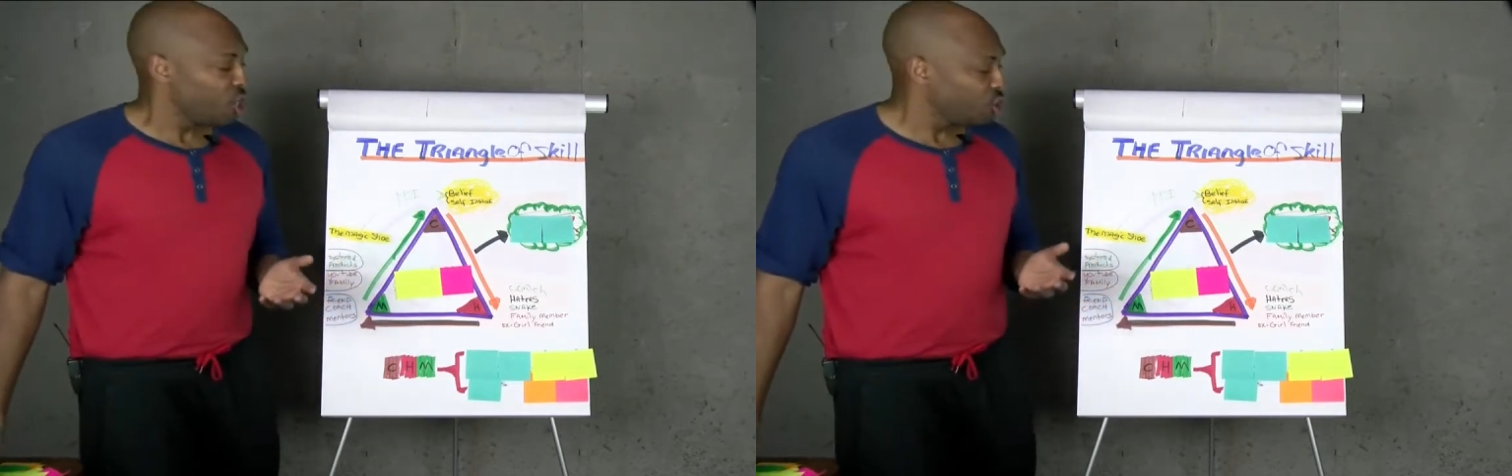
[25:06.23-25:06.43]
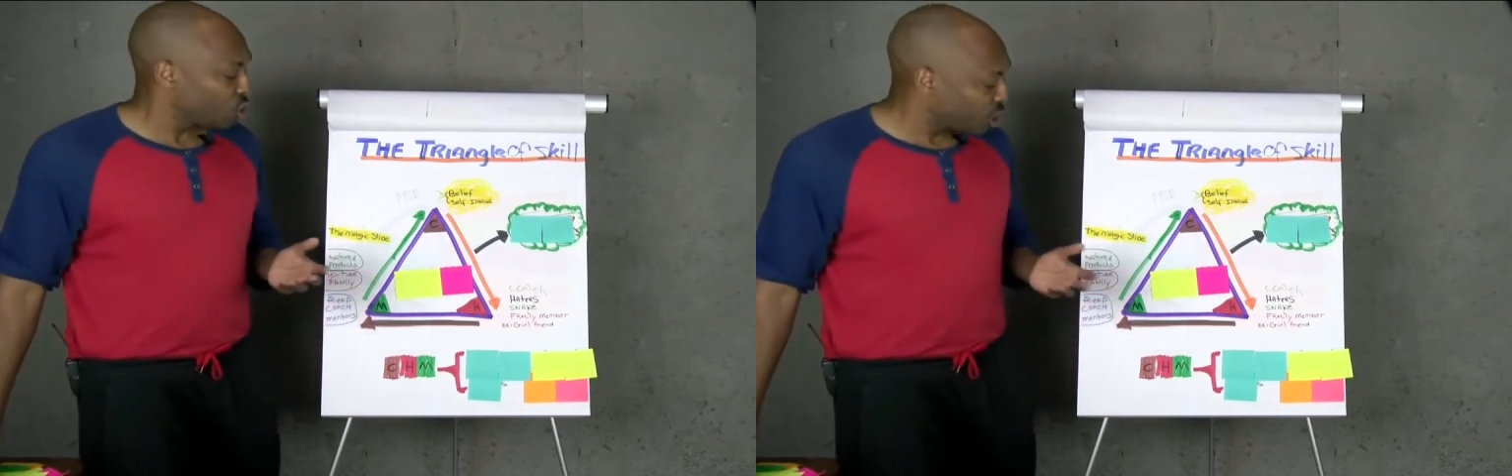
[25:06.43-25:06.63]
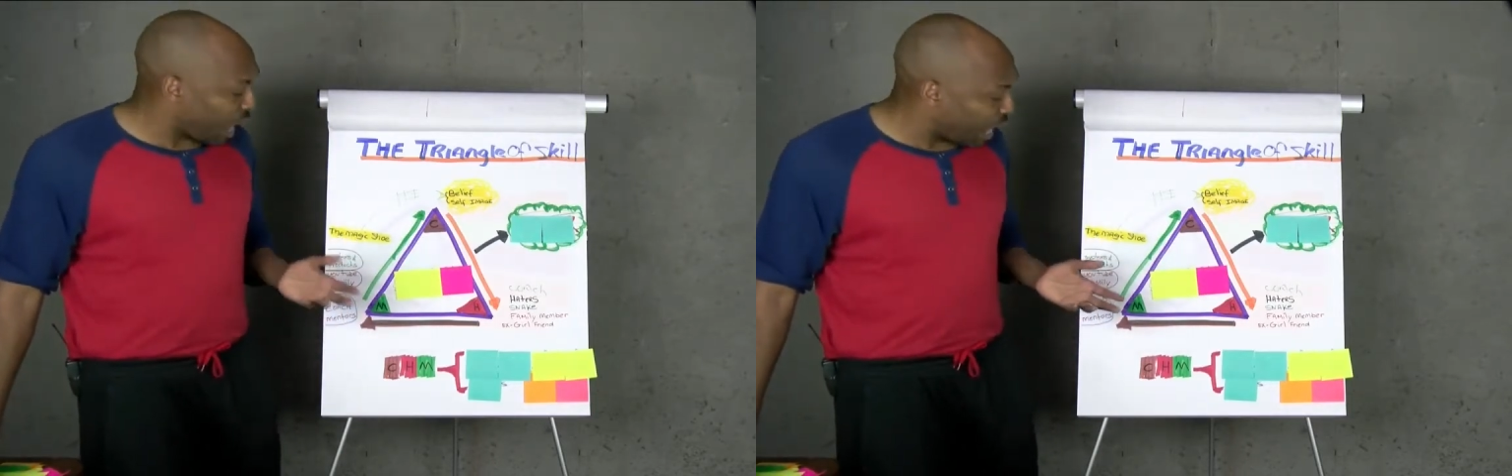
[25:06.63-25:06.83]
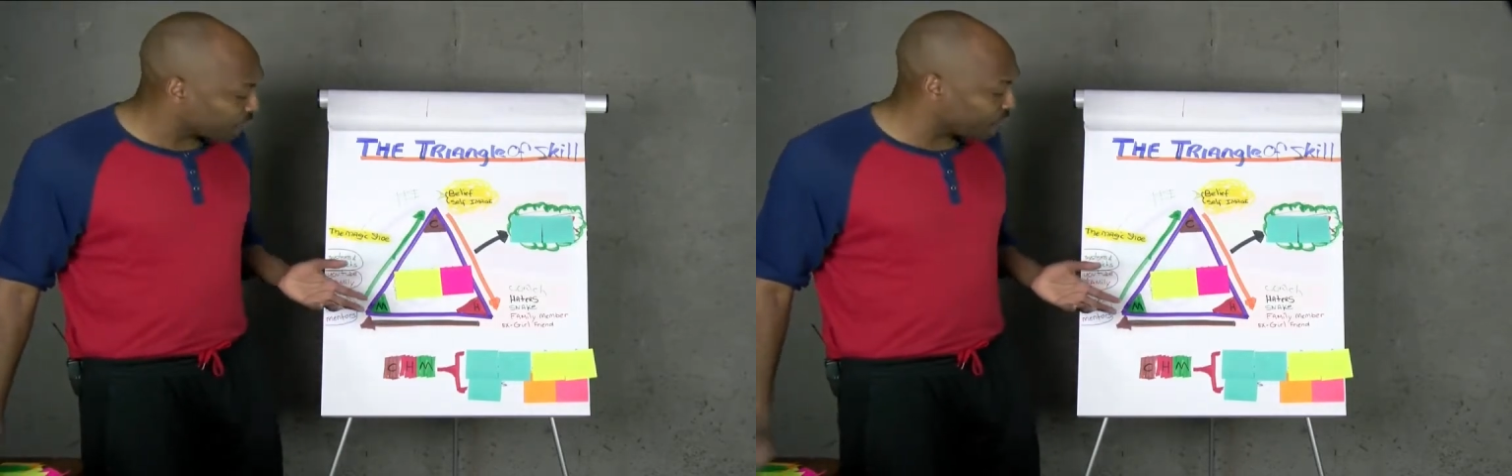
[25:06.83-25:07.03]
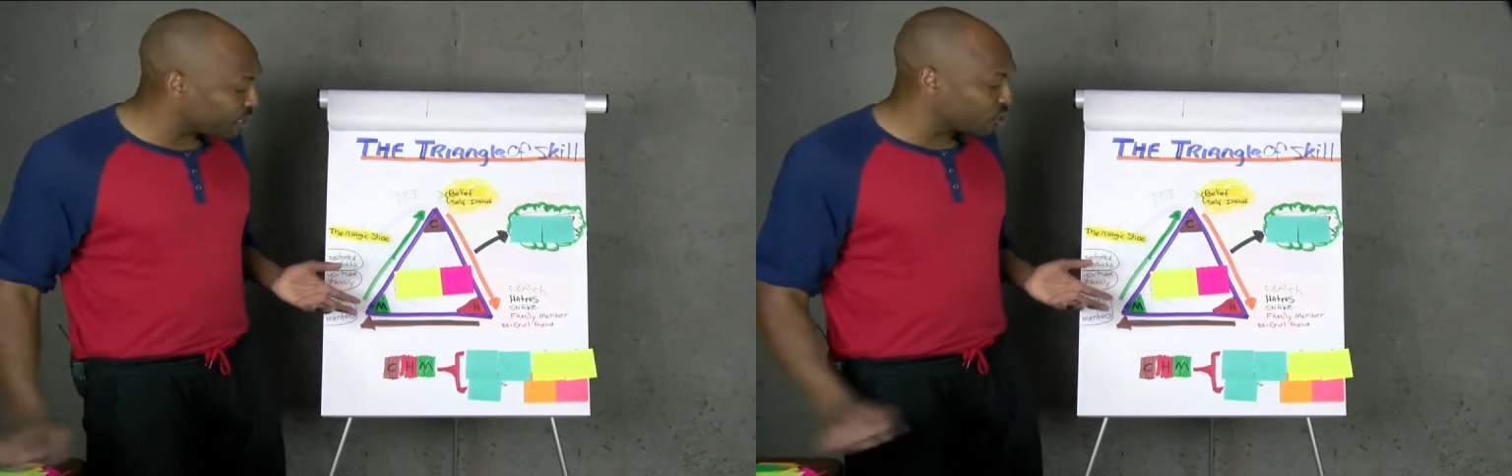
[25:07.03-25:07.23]
Your
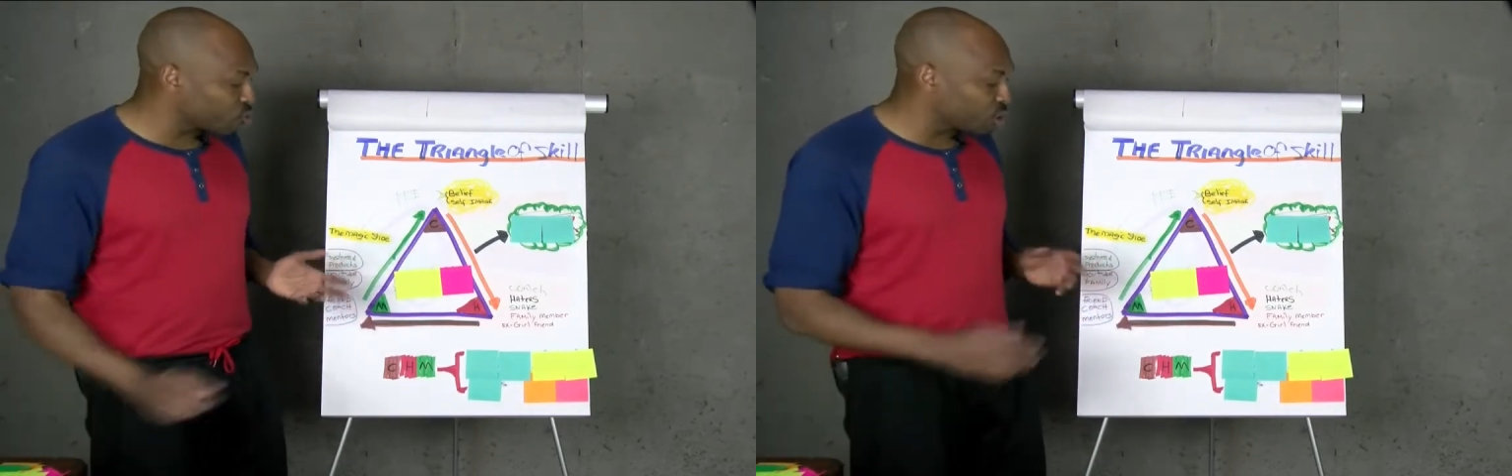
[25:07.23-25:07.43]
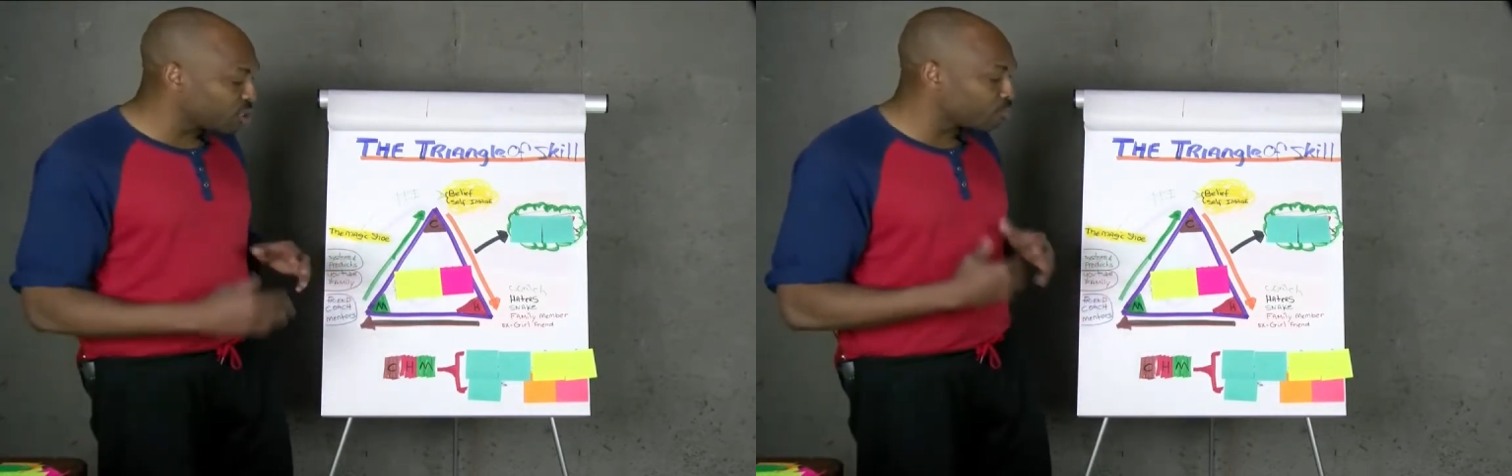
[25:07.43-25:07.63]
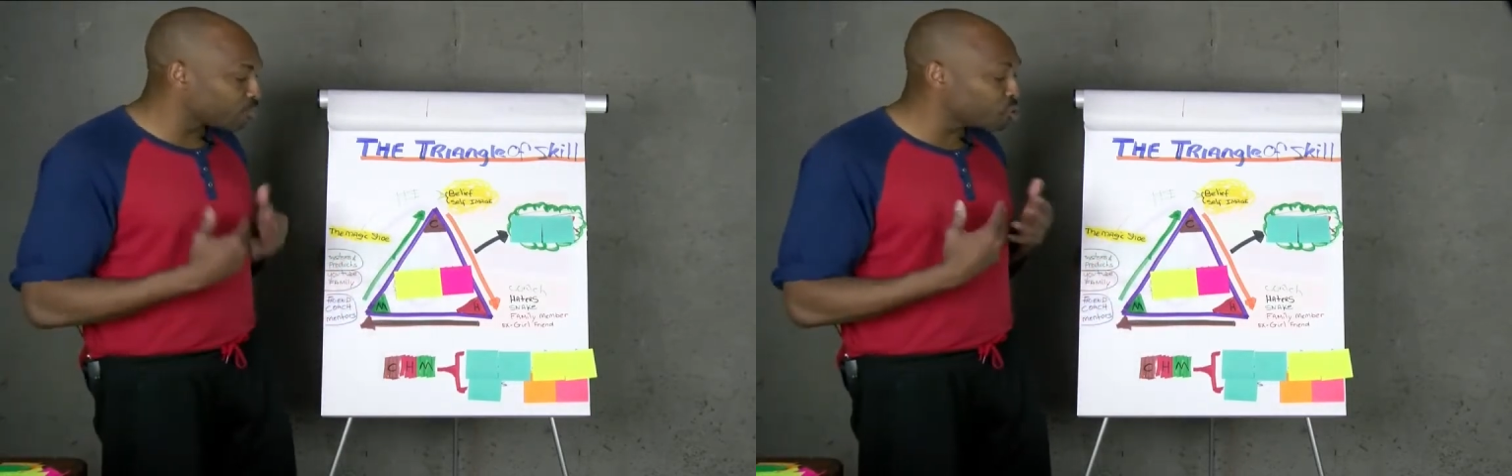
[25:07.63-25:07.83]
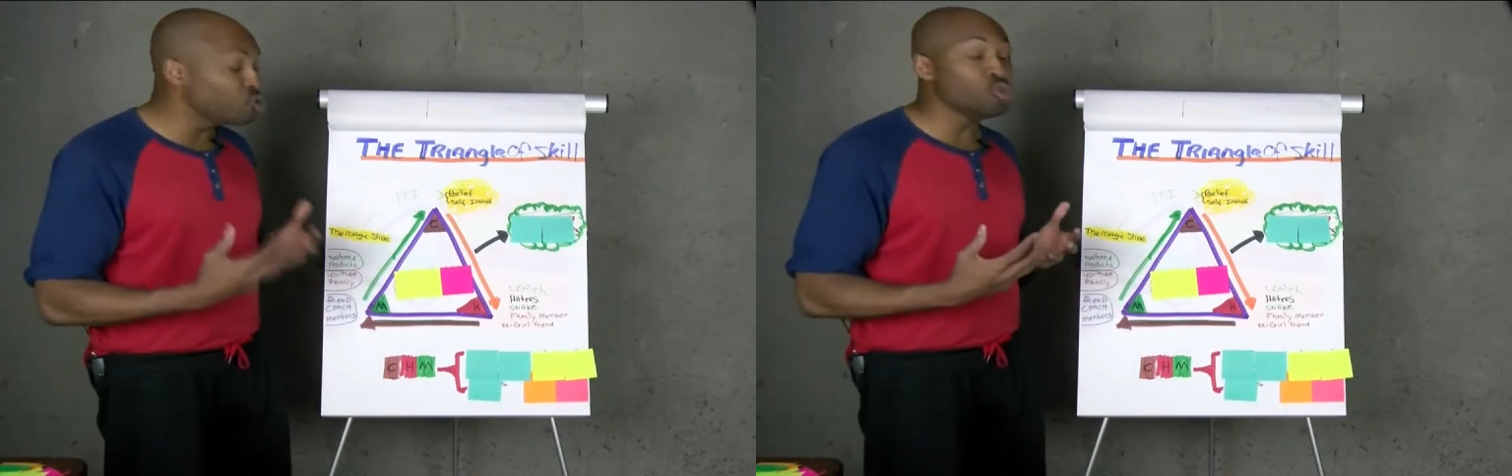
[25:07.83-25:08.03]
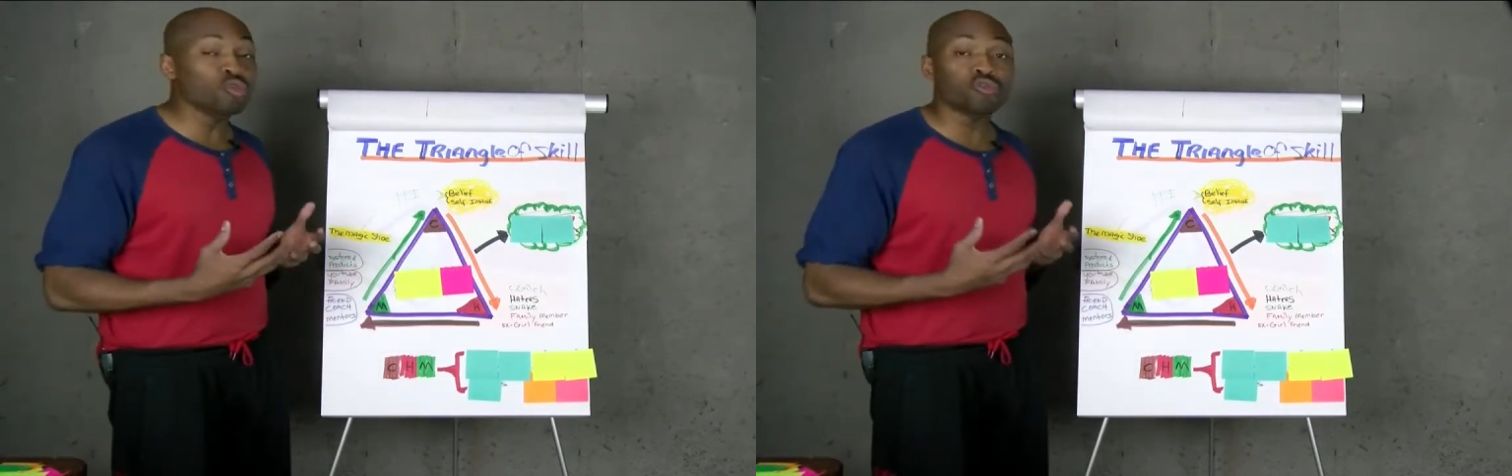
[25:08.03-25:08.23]
confidence will
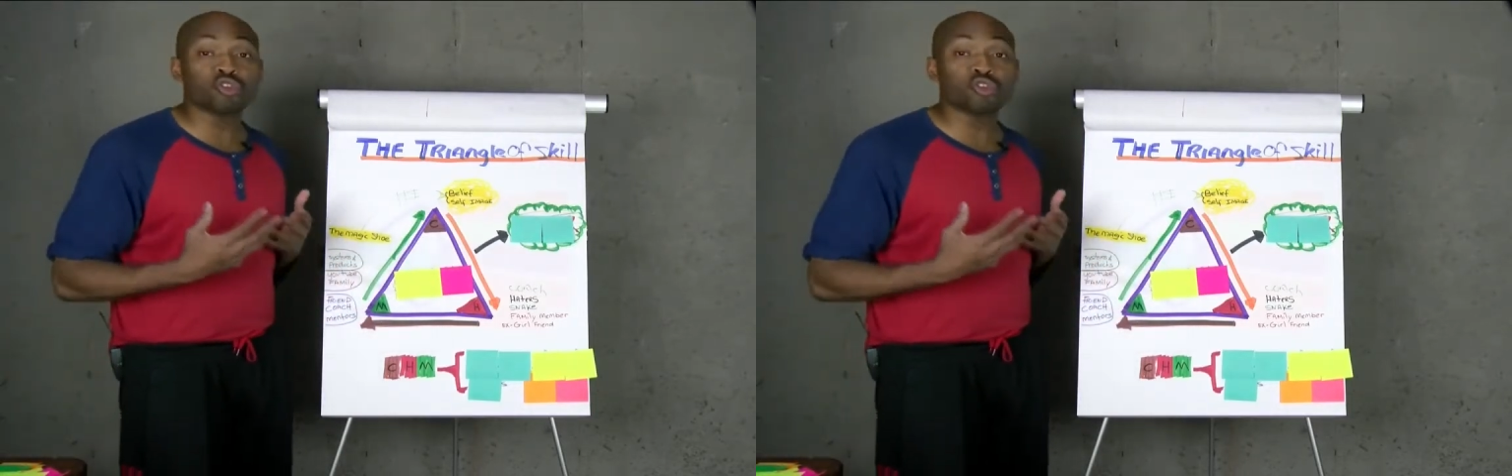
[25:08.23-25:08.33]
improve